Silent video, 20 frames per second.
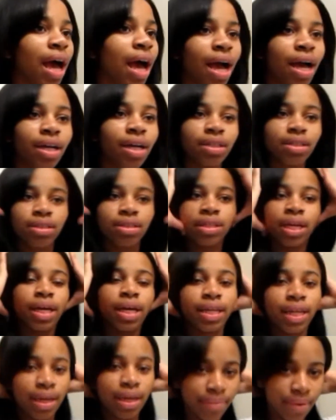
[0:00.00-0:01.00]
I can
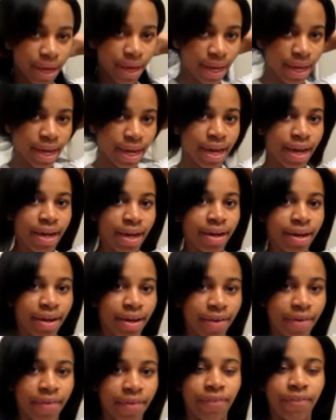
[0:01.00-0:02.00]
say that my hair,
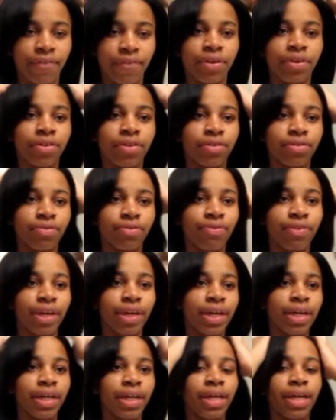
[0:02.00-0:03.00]
it feels
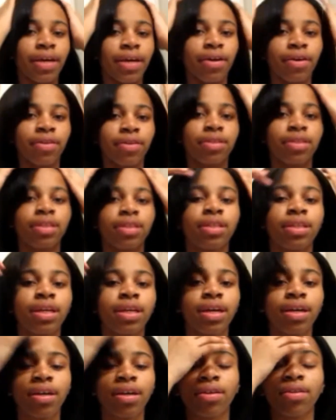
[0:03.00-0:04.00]
very healthy
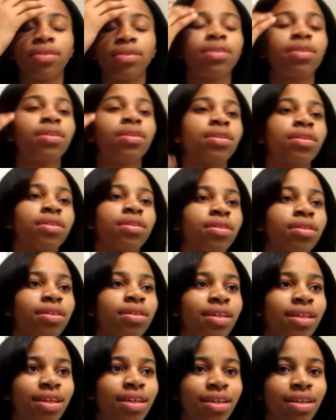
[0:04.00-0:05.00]
now.
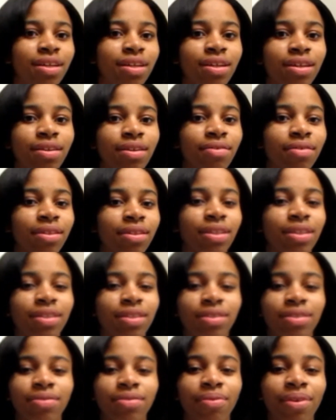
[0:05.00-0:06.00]

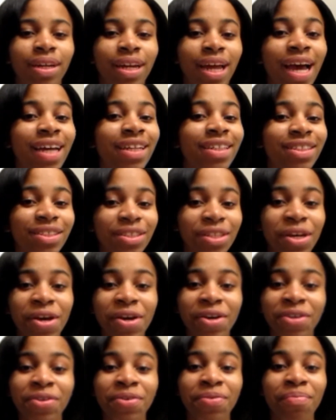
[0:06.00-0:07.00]
Because when I
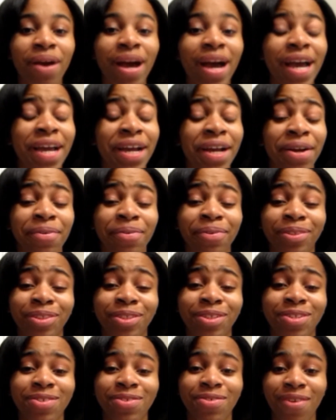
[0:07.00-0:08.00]
tell you my hair
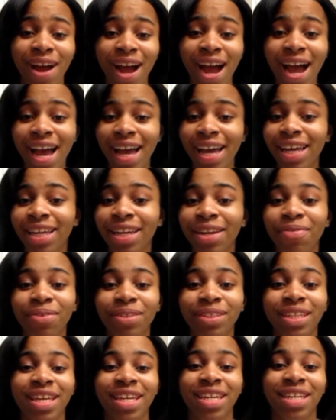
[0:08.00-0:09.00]
was dry and it
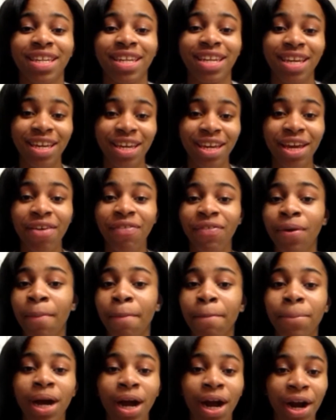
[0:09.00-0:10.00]
was in need of a
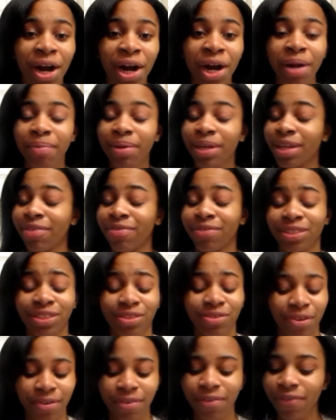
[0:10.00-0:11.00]
perm and it was
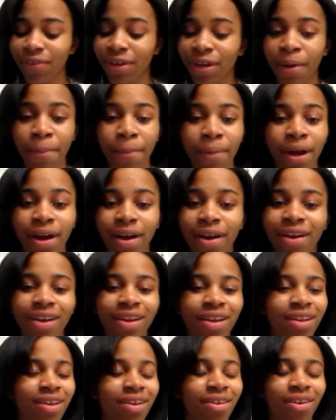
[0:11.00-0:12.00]
screaming for the
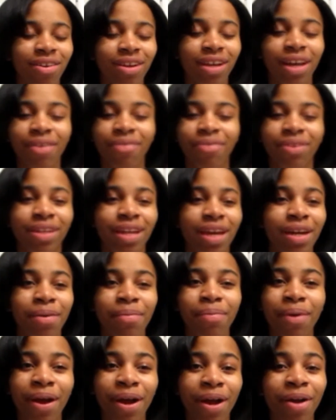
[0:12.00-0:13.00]
perm. Okay, well not
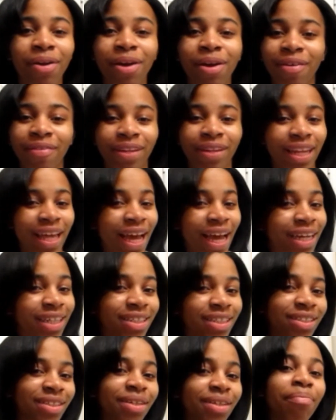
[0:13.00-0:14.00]
a perm, a
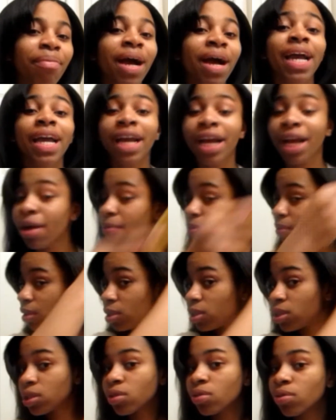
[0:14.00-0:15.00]
relaxer. My hair was
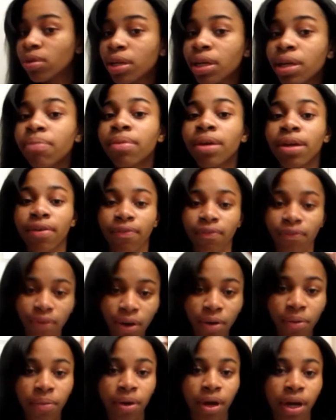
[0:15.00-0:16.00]
screaming for
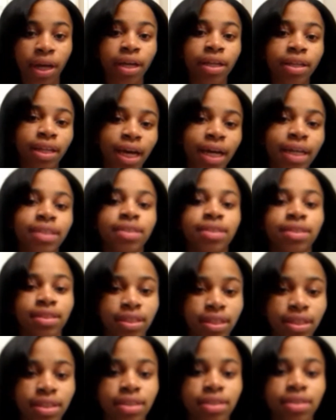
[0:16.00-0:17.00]
one, like
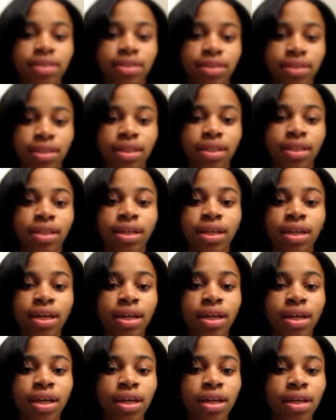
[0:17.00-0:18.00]
seriously.
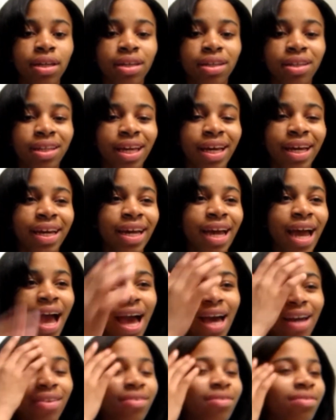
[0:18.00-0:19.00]
Like
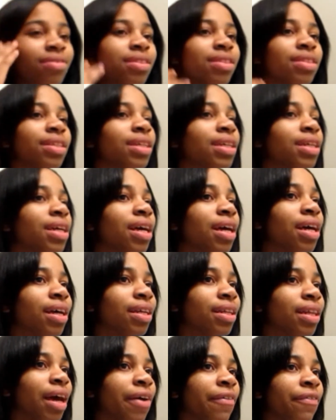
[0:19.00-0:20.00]
I don't see,
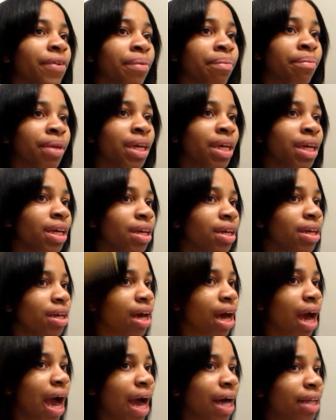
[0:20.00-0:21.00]
like for me,
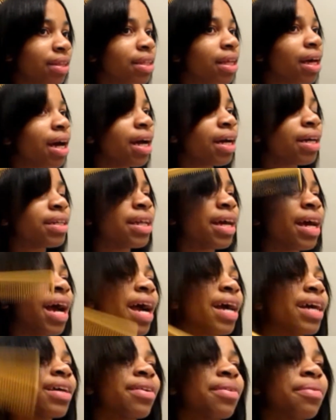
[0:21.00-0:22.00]
I thought
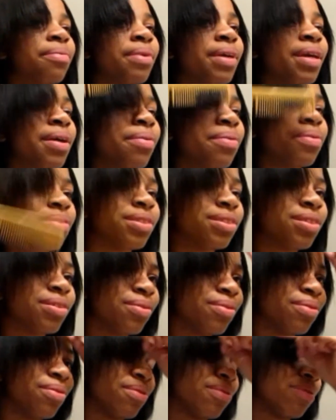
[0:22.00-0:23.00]
that I could be able
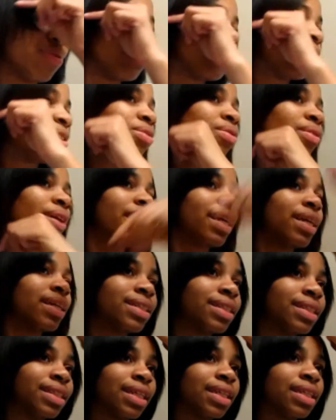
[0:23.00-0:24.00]
to
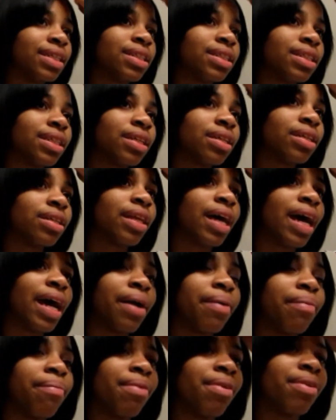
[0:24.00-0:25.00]
transition
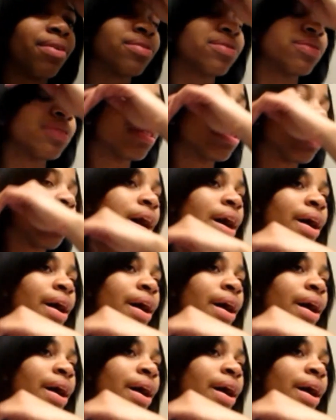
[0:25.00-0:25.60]
like most